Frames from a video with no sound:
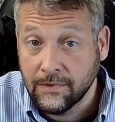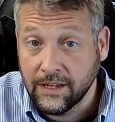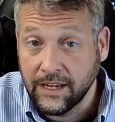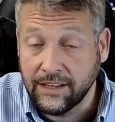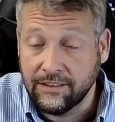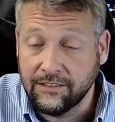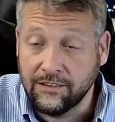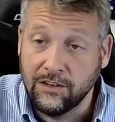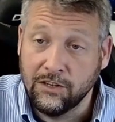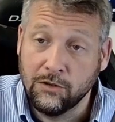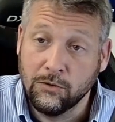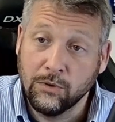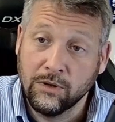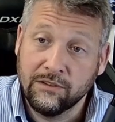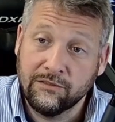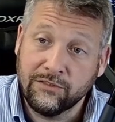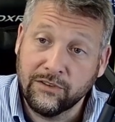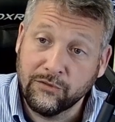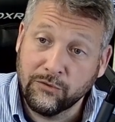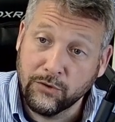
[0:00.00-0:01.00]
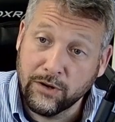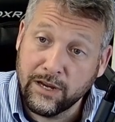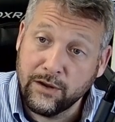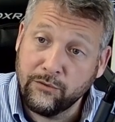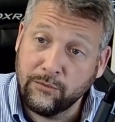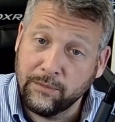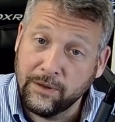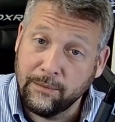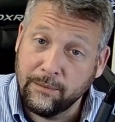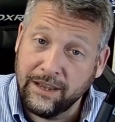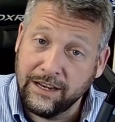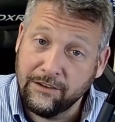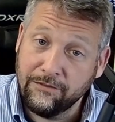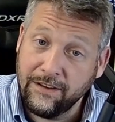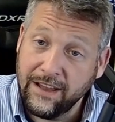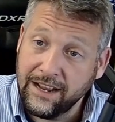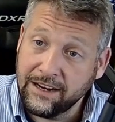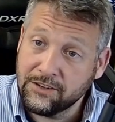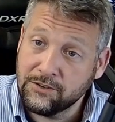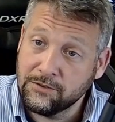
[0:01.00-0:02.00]
gets a new one for free from the
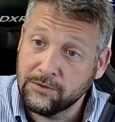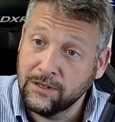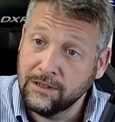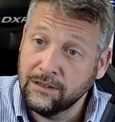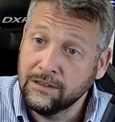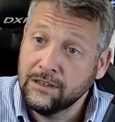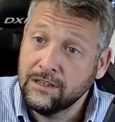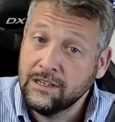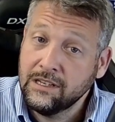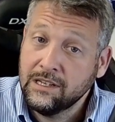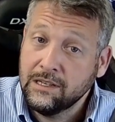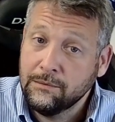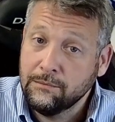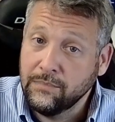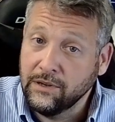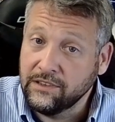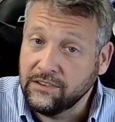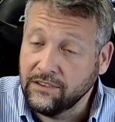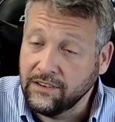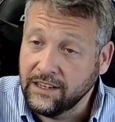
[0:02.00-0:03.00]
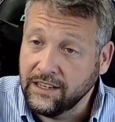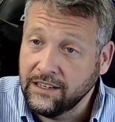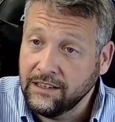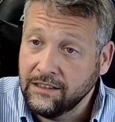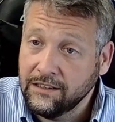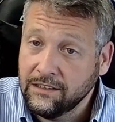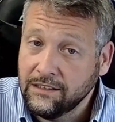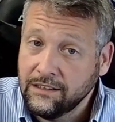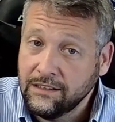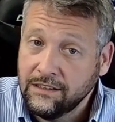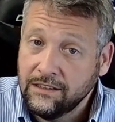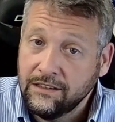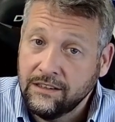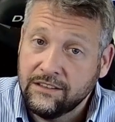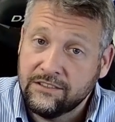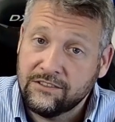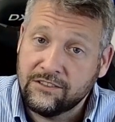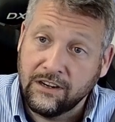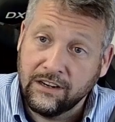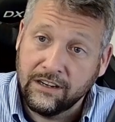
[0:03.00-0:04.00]
manufacturer, puts it in,
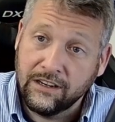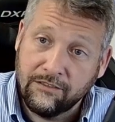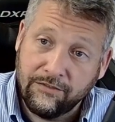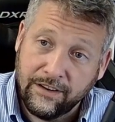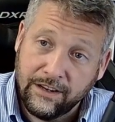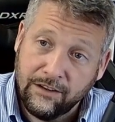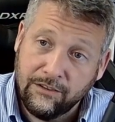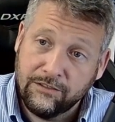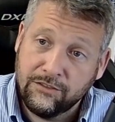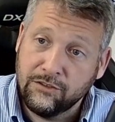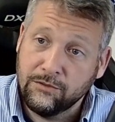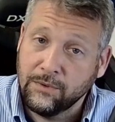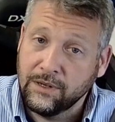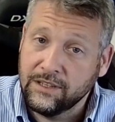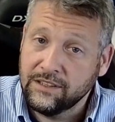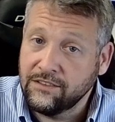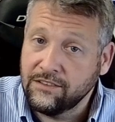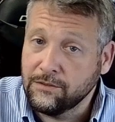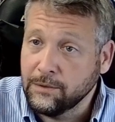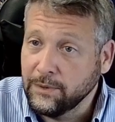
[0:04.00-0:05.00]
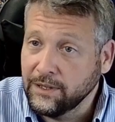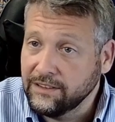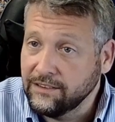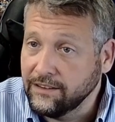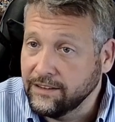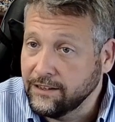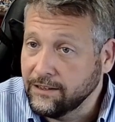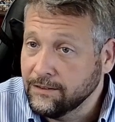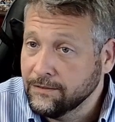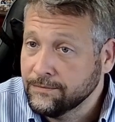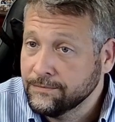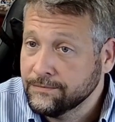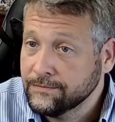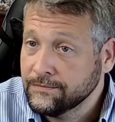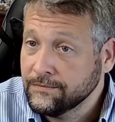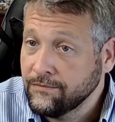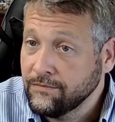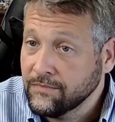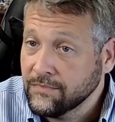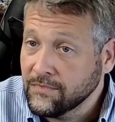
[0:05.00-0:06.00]
starting to fail 2 months, 3 months later.
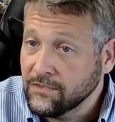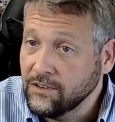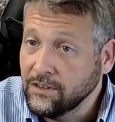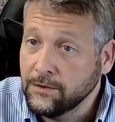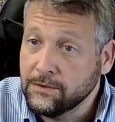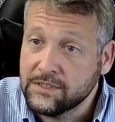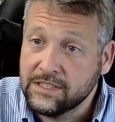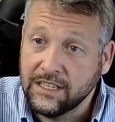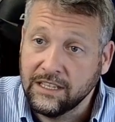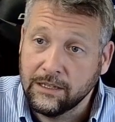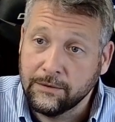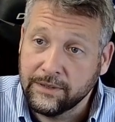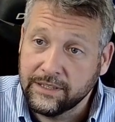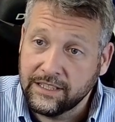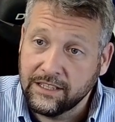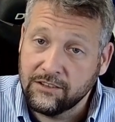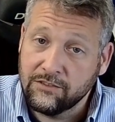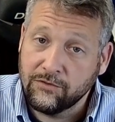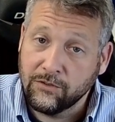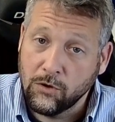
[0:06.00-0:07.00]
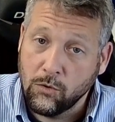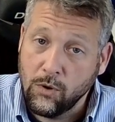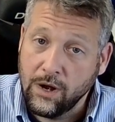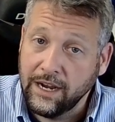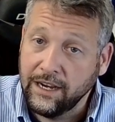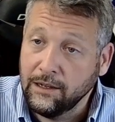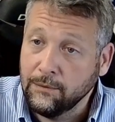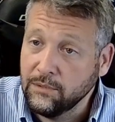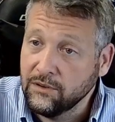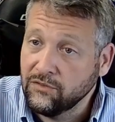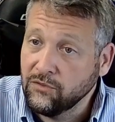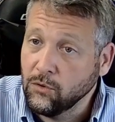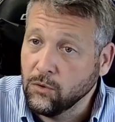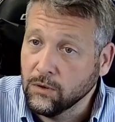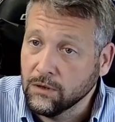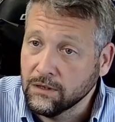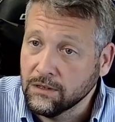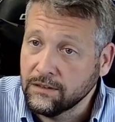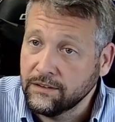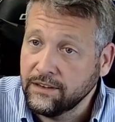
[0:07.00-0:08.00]
And he was dealing with this for a while
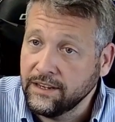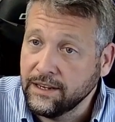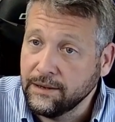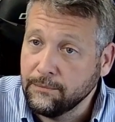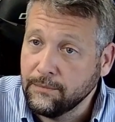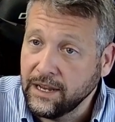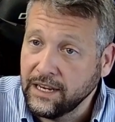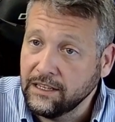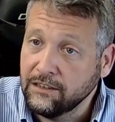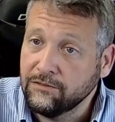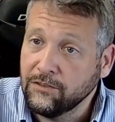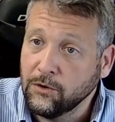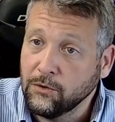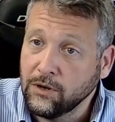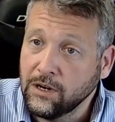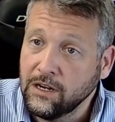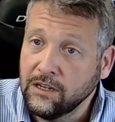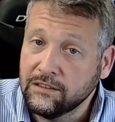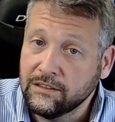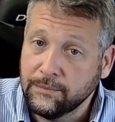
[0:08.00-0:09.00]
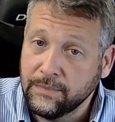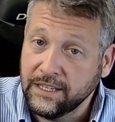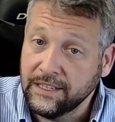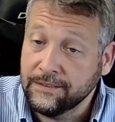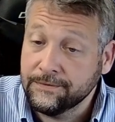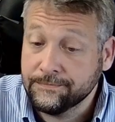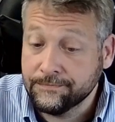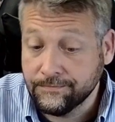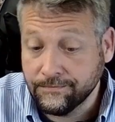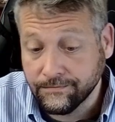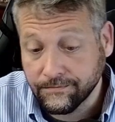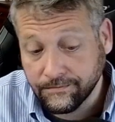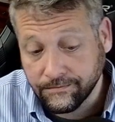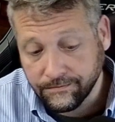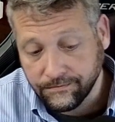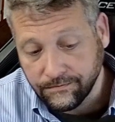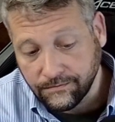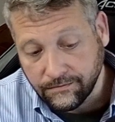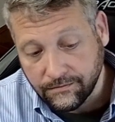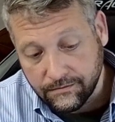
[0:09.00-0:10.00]
before he made the phone call to me.
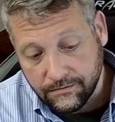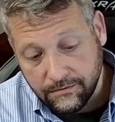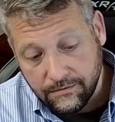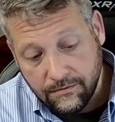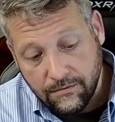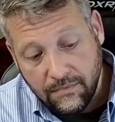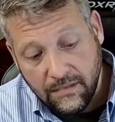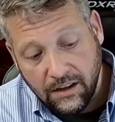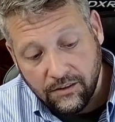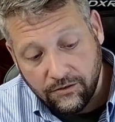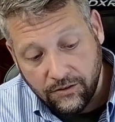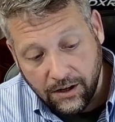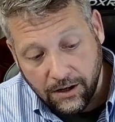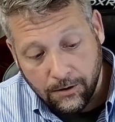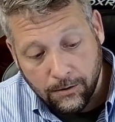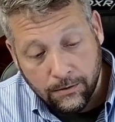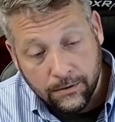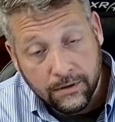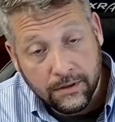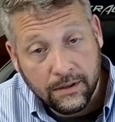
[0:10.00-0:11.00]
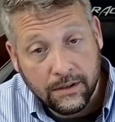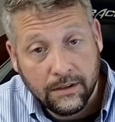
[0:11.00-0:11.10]
So